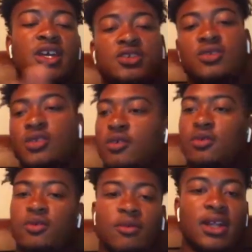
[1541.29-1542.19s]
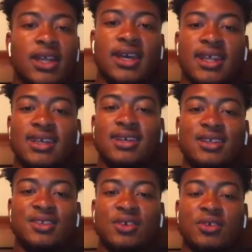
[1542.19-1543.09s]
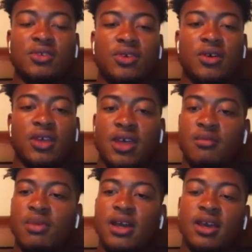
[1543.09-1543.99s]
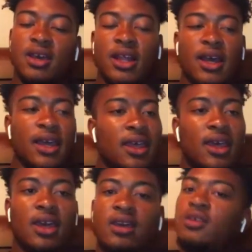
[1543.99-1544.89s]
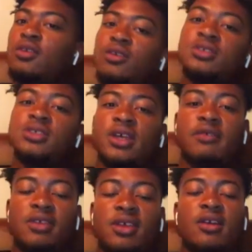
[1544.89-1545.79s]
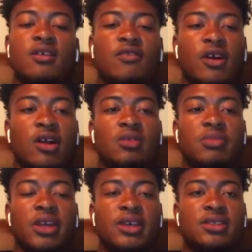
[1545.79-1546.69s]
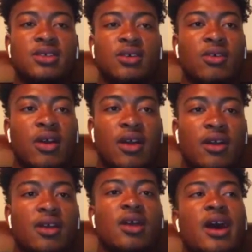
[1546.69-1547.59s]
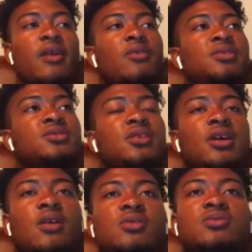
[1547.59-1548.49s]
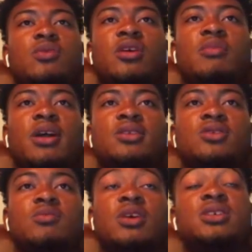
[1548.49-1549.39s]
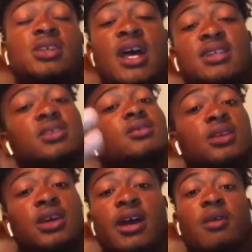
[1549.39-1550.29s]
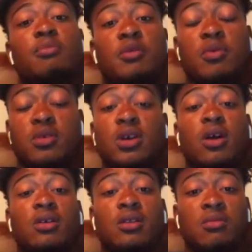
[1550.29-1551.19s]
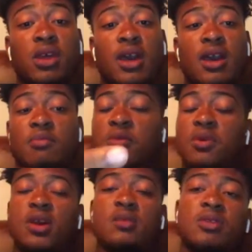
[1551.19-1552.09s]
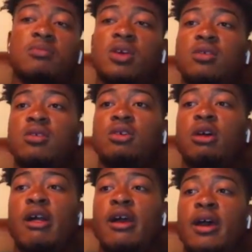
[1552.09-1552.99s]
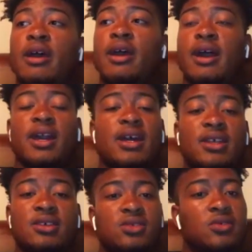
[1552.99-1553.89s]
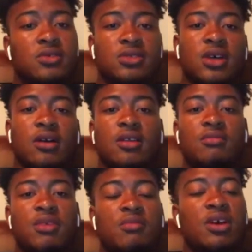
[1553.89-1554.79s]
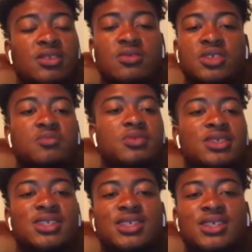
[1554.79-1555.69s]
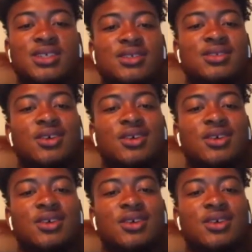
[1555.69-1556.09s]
As you know who my dad is, so he in my ear like, just everything gonna fall in place. So I wasn't worried about it too much because I still did have people talking to me. I had people coming to me. I got these schools talking to me about switching positions.